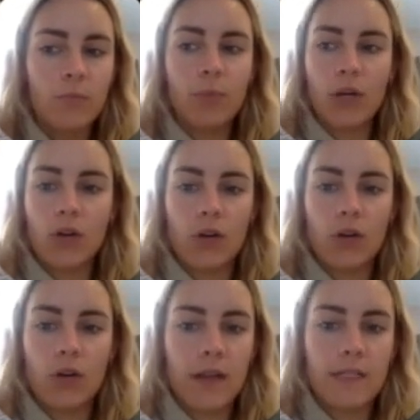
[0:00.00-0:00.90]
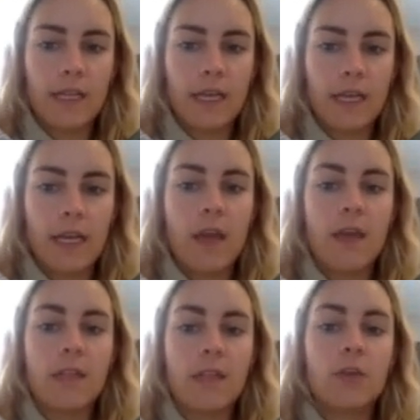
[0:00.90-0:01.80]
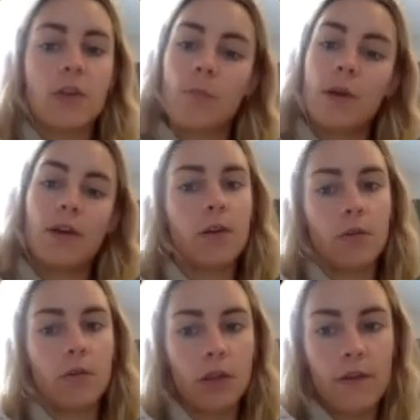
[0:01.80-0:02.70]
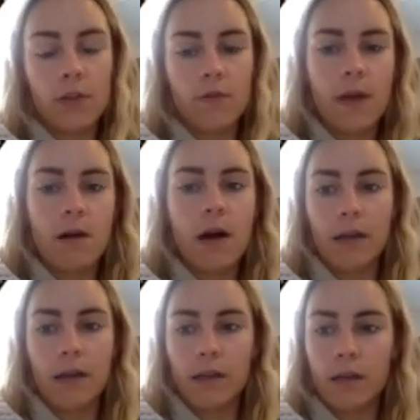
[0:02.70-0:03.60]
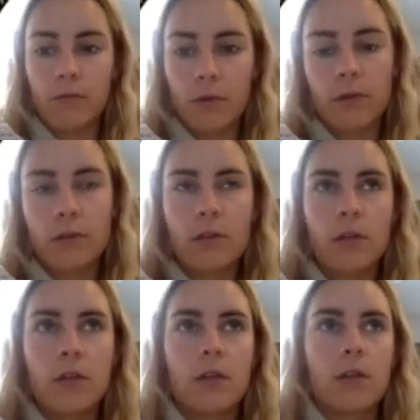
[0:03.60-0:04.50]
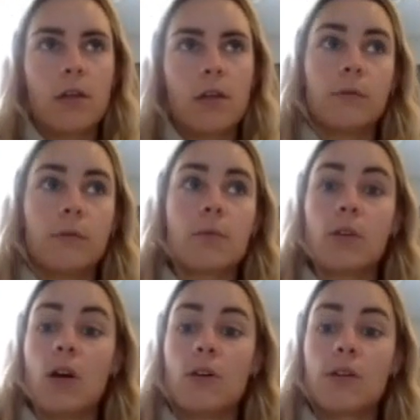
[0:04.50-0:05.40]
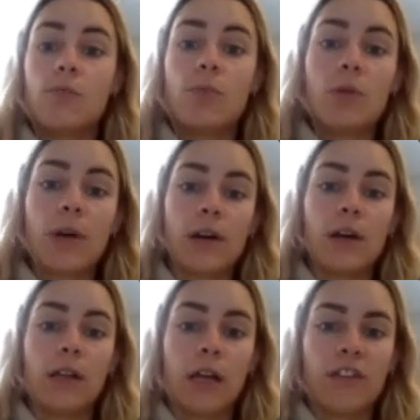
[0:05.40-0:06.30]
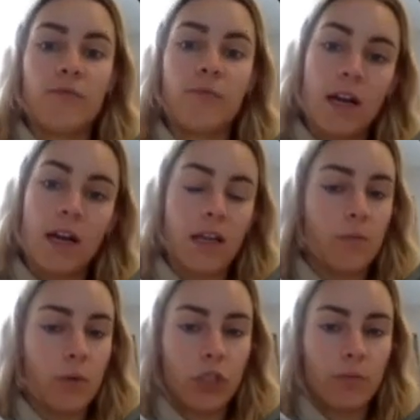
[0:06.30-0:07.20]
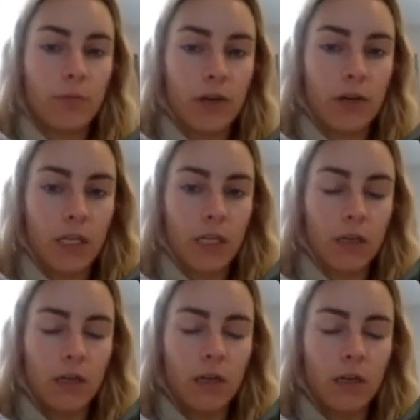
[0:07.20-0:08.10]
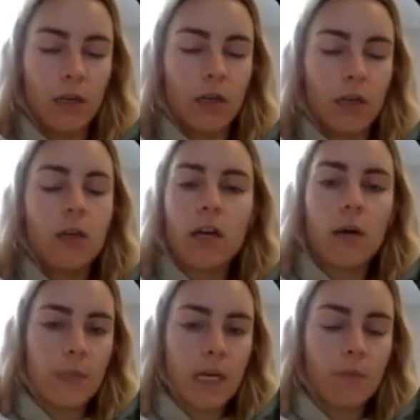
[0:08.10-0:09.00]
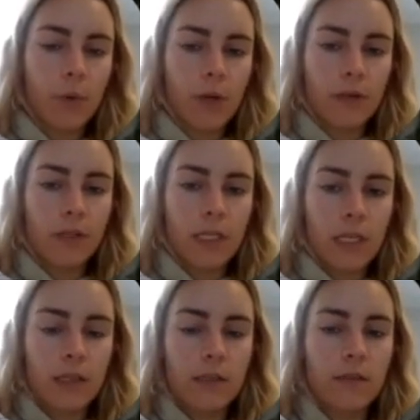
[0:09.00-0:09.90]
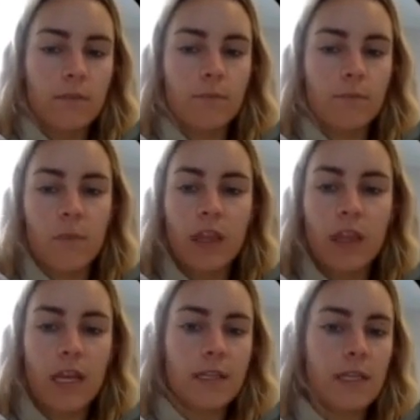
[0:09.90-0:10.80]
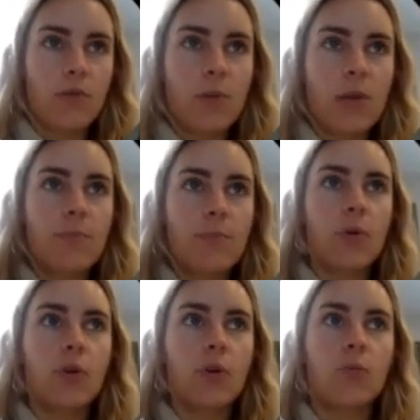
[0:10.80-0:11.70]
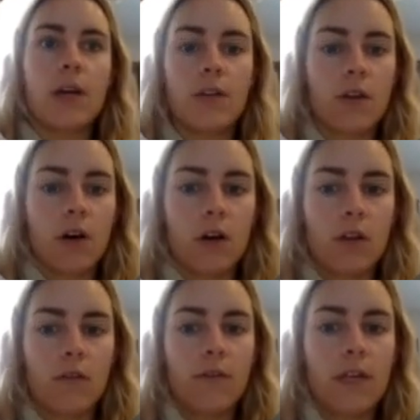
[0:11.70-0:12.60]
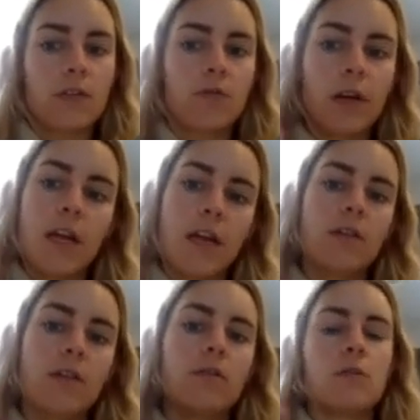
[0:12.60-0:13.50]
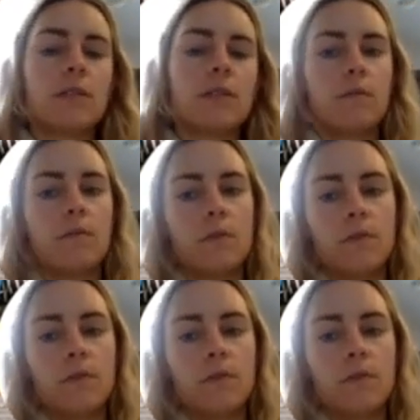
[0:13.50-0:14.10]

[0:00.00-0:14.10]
but you're not seeing, and that's what you're comparing your life to, their highlight reel. This will also be where a lot of body image comparison comes up with teens. They see other people with all of these great angles and